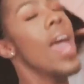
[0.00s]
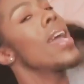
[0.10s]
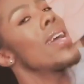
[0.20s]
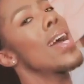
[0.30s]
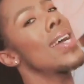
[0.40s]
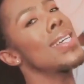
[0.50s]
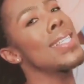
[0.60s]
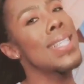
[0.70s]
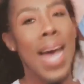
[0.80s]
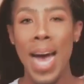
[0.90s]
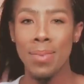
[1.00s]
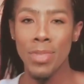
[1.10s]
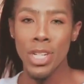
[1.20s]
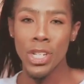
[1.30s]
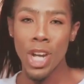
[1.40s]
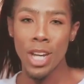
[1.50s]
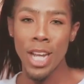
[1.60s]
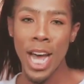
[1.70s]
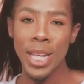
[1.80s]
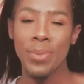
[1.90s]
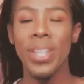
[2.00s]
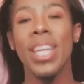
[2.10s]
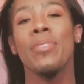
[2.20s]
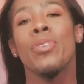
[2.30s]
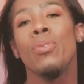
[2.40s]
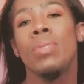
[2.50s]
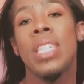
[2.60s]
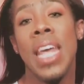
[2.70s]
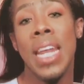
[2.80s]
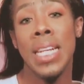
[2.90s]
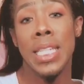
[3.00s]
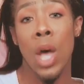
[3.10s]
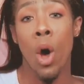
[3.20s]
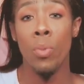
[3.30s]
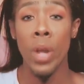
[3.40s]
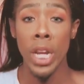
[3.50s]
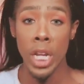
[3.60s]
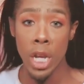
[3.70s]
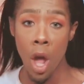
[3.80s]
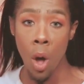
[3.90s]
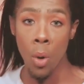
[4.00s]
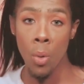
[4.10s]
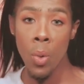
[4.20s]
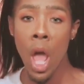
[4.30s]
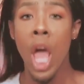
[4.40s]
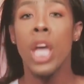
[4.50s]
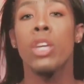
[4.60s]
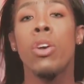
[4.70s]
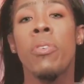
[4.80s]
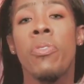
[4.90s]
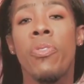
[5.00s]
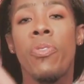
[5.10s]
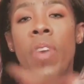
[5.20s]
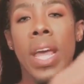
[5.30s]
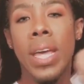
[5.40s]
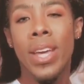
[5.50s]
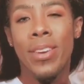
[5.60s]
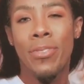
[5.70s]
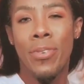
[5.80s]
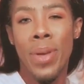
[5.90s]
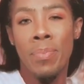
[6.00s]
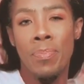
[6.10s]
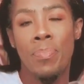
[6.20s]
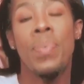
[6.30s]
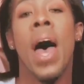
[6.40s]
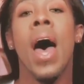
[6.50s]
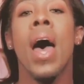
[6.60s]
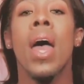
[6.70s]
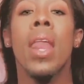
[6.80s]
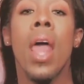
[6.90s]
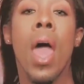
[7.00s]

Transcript: Hey guys, I'm Deshawn Hollywood. If you didn't already know, your favorite bad